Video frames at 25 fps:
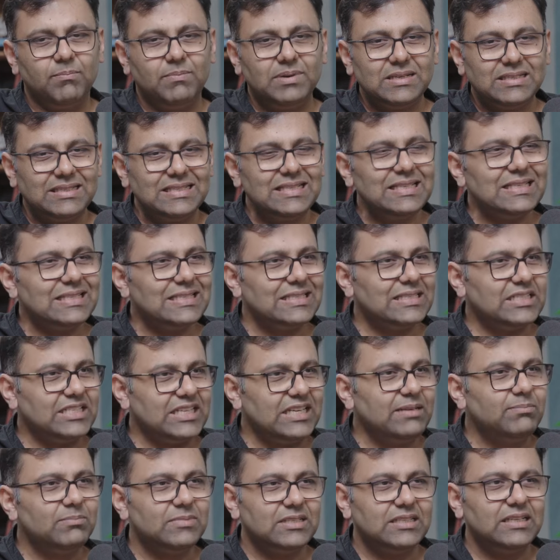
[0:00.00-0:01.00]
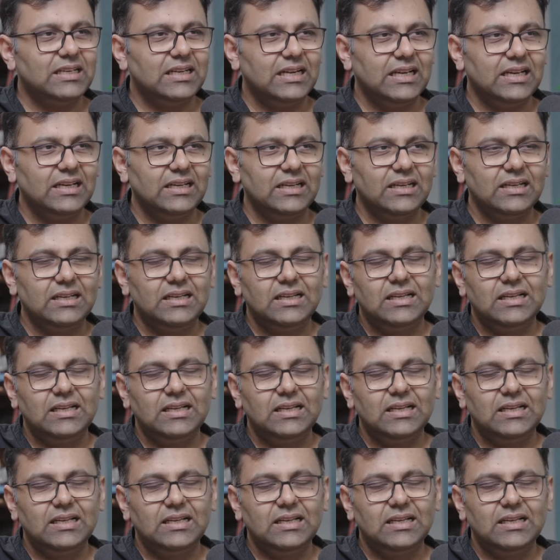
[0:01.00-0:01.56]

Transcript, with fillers: business teams in India.